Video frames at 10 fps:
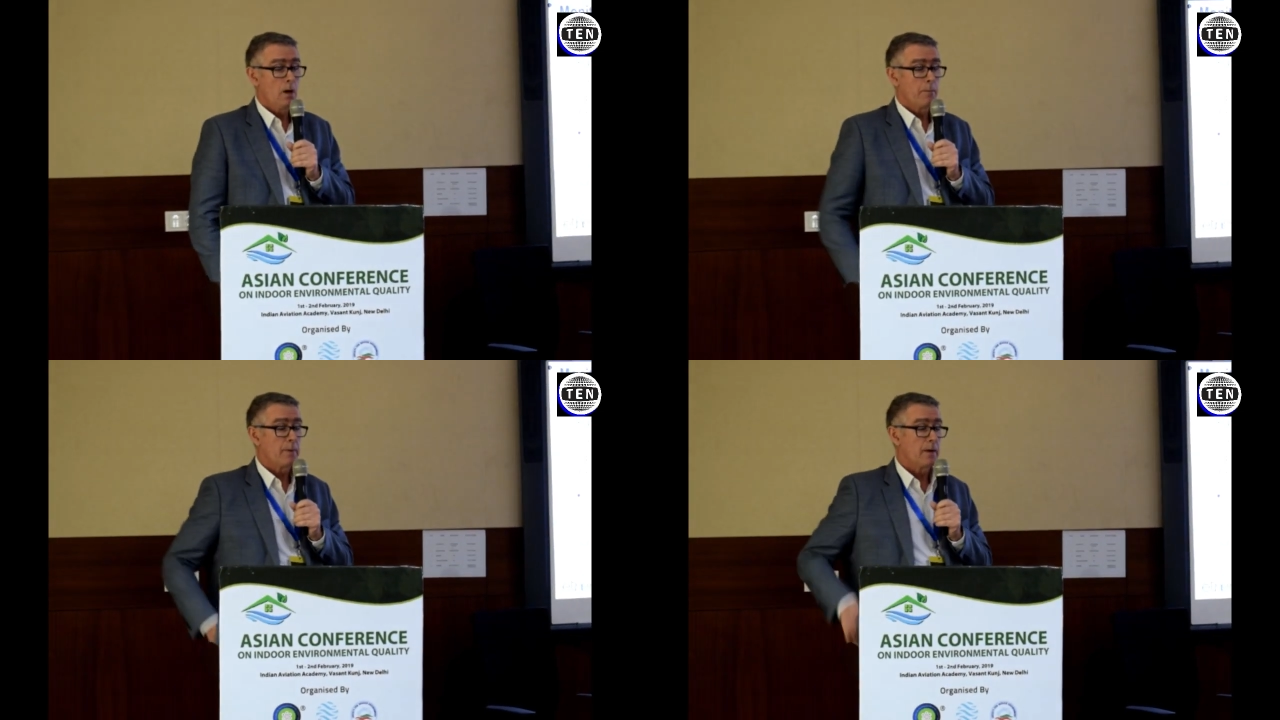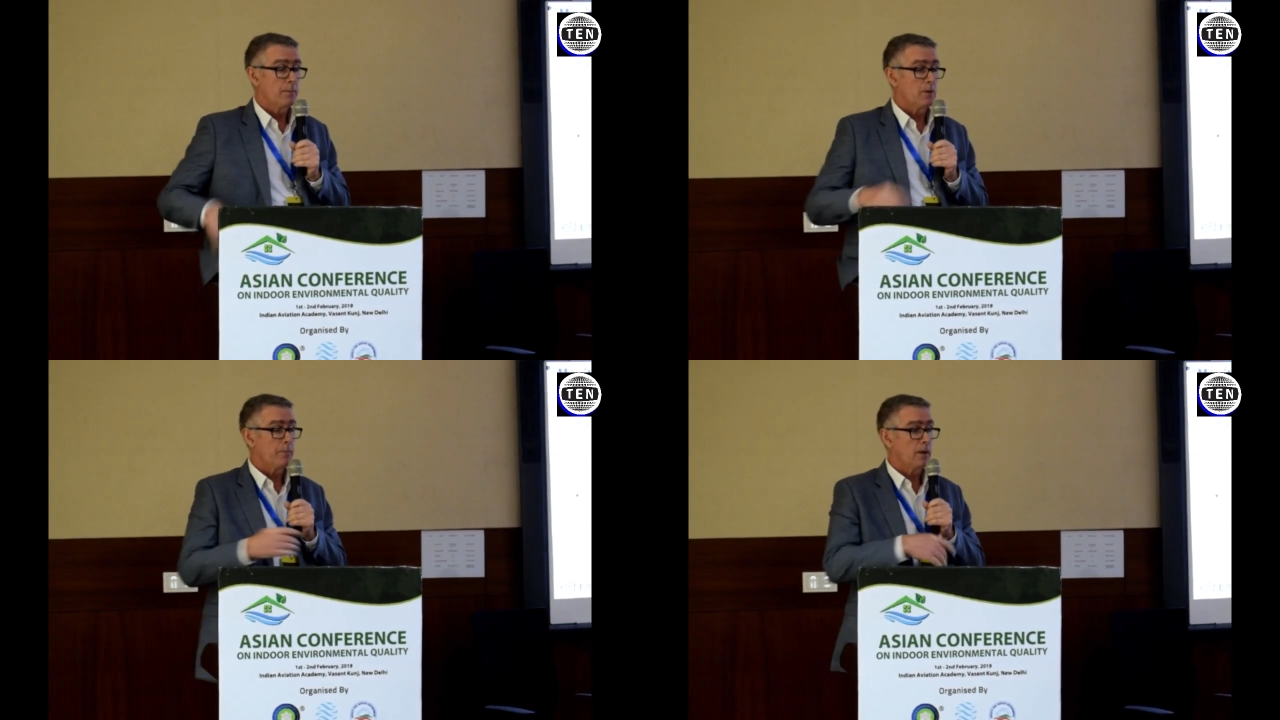
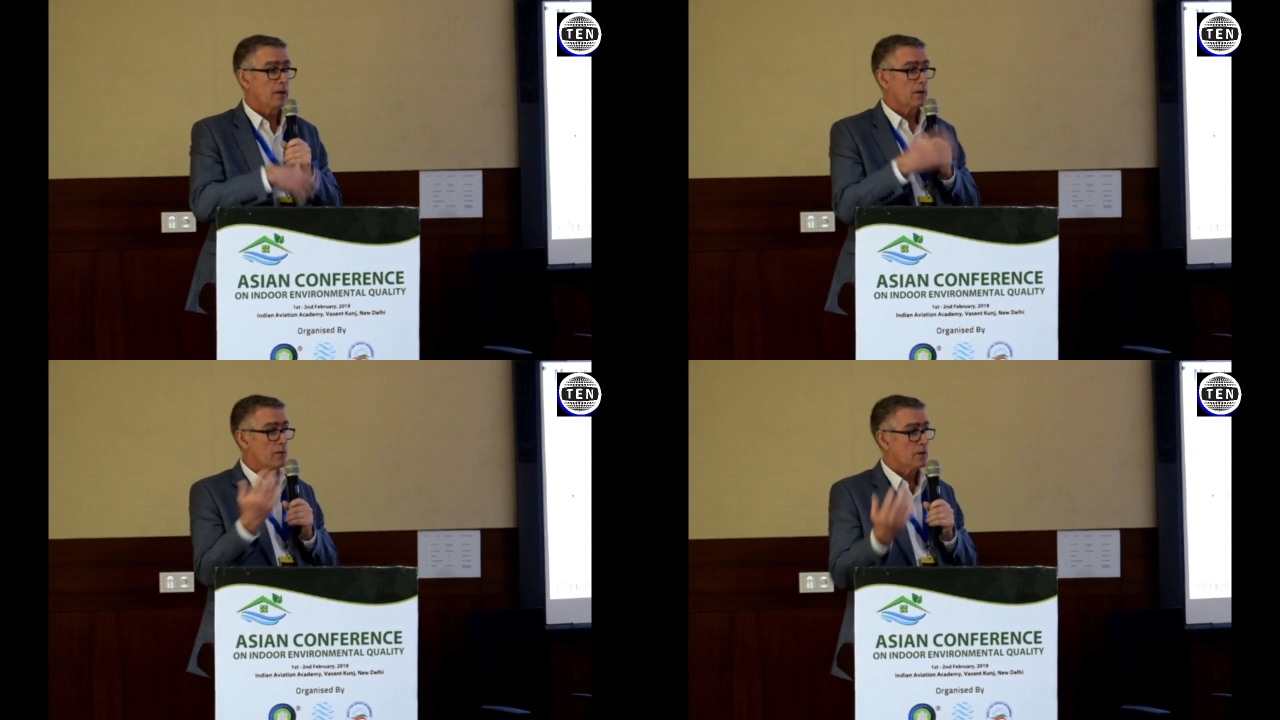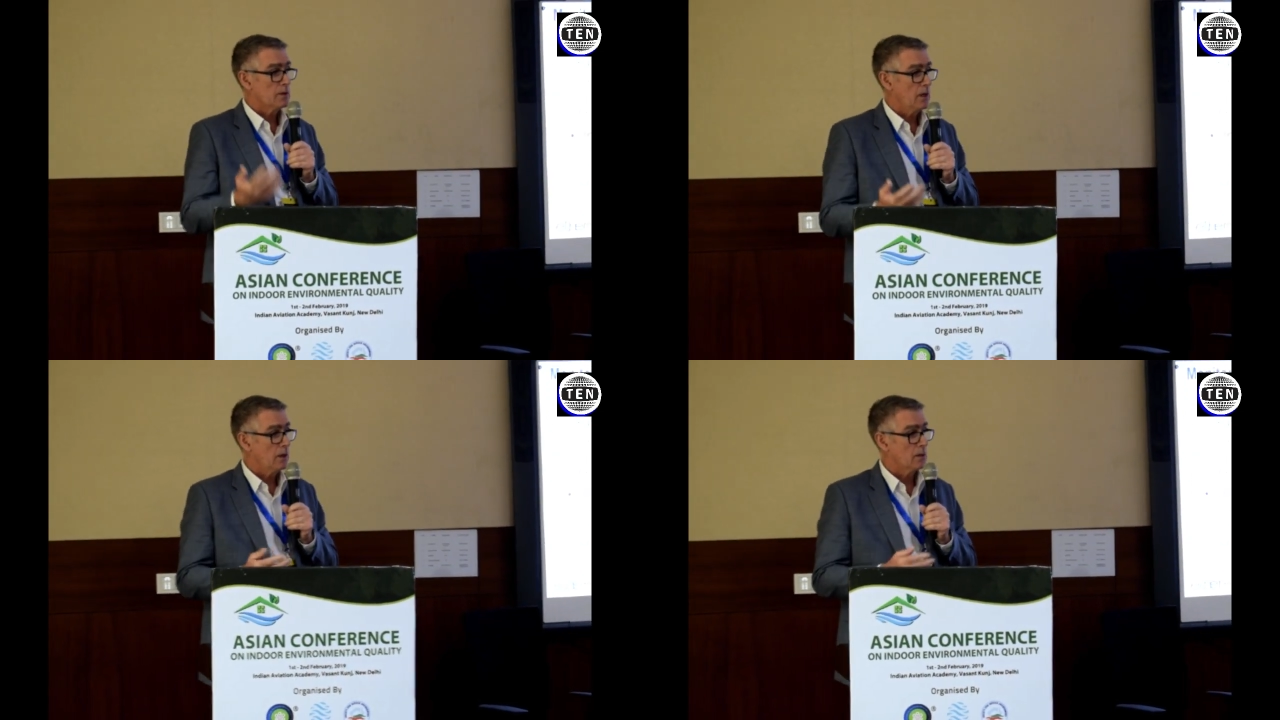PM, depending on the
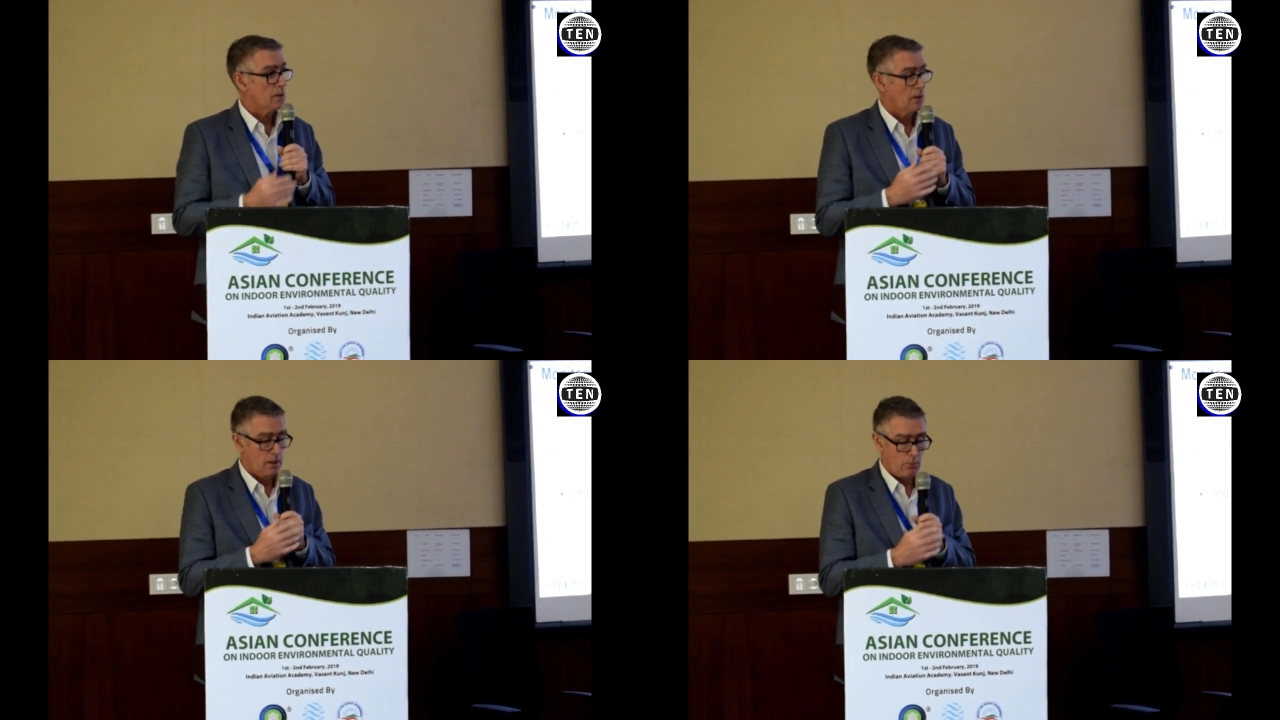size, uh,